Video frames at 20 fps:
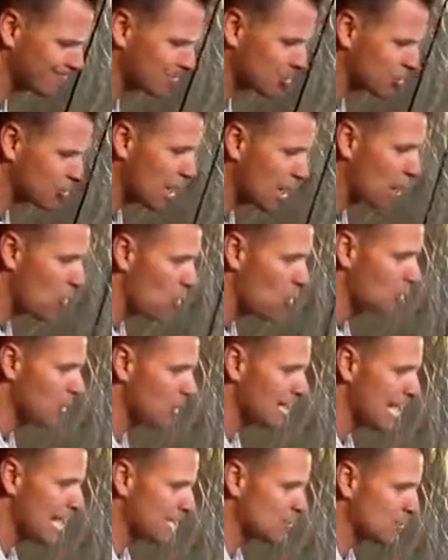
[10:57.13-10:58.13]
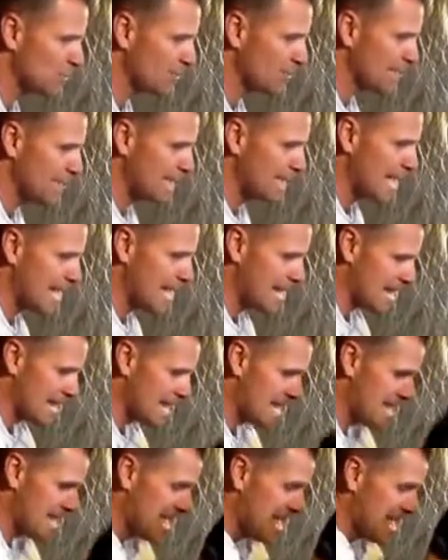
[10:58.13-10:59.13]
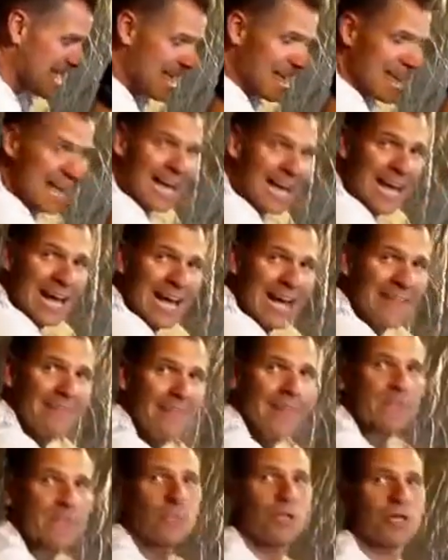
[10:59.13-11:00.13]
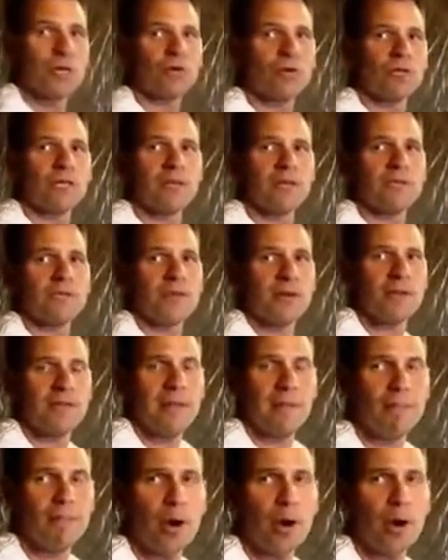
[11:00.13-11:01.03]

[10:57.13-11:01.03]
Try to hold the last one if you can. That's where you're really feeling that